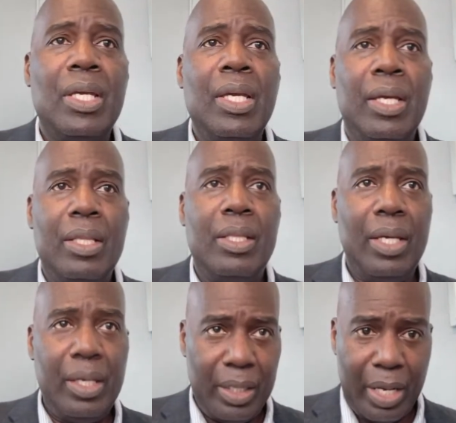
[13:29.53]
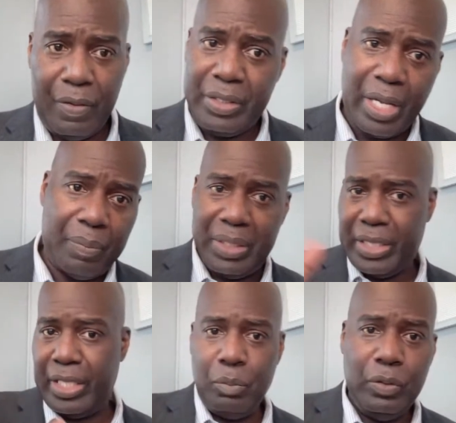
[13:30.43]
And then every time a
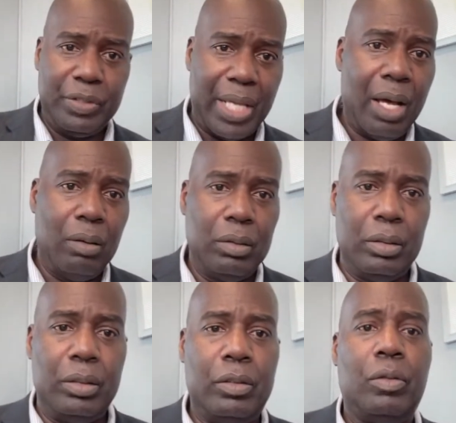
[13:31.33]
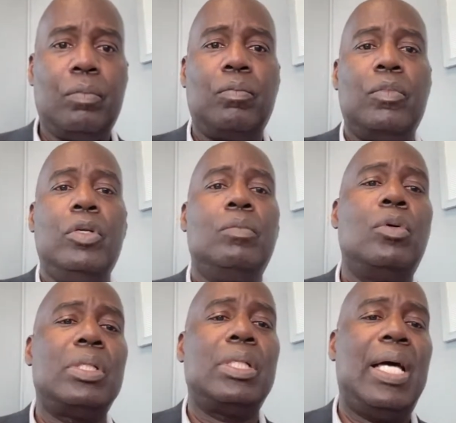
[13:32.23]
tenant moves out, you're
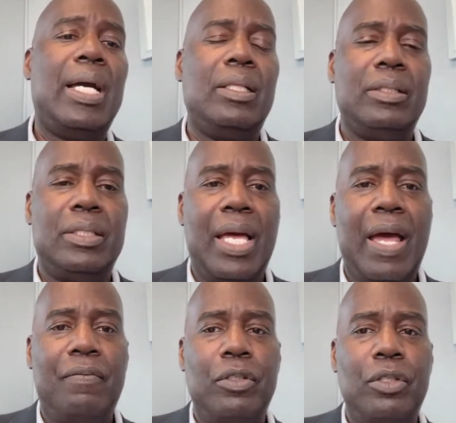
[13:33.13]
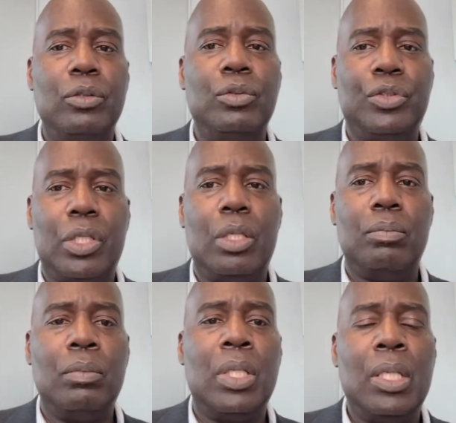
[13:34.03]
more than likely to have to do
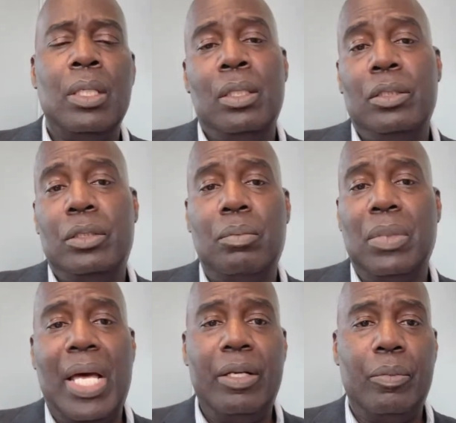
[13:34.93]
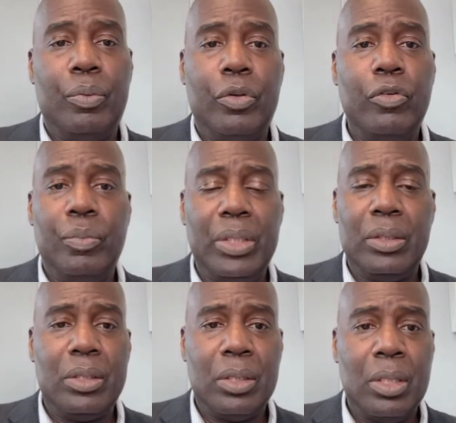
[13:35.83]
some light
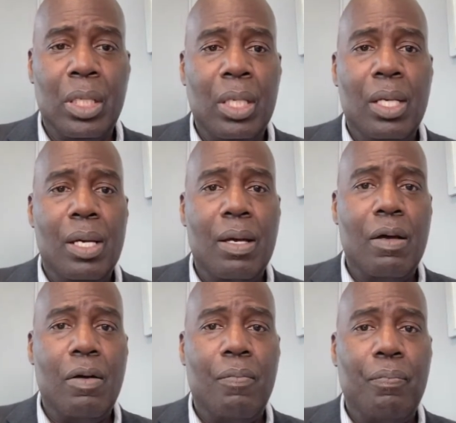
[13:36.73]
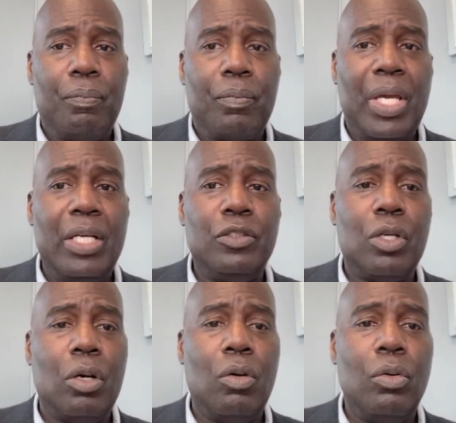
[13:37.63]
improvements. And
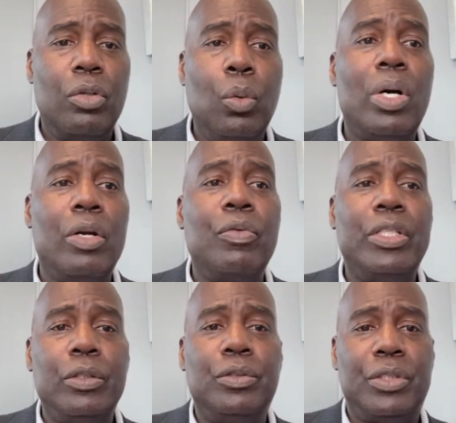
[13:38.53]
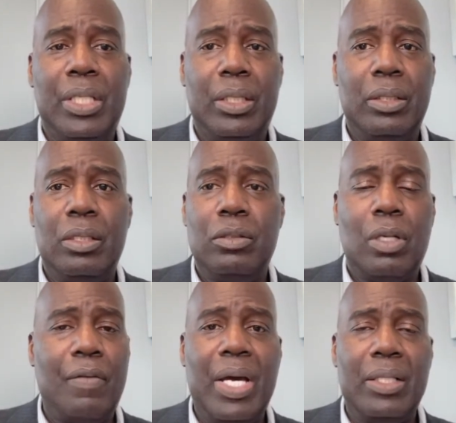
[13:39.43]
so you want to reduce tenants. And so
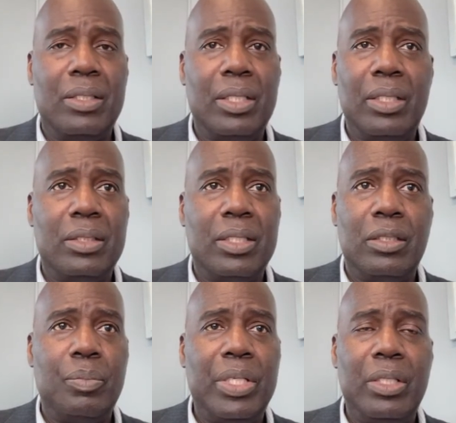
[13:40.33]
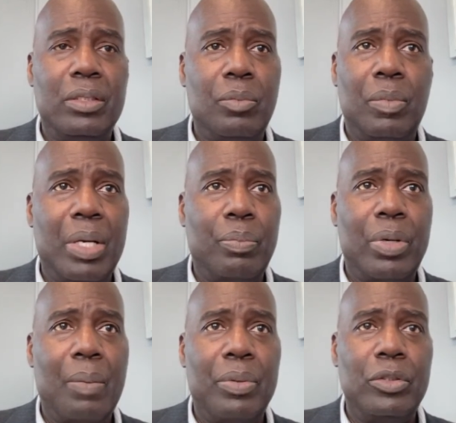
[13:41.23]
I've got tenants that's been in some of my
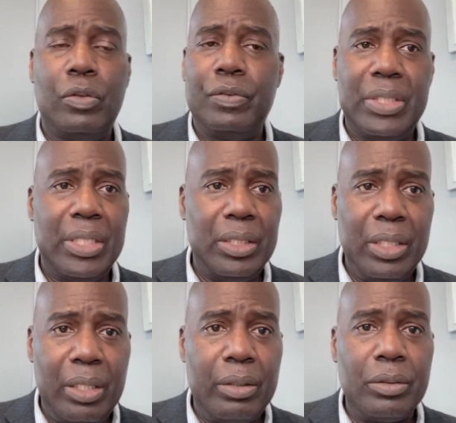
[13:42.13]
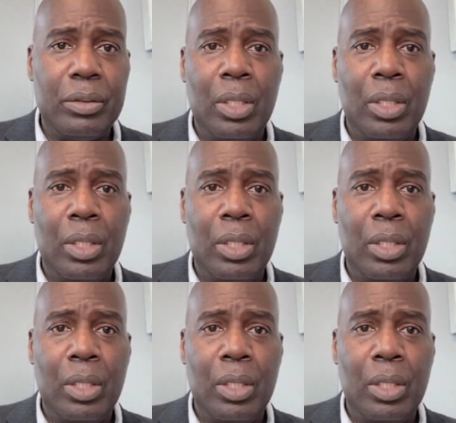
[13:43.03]
properties over 10 years,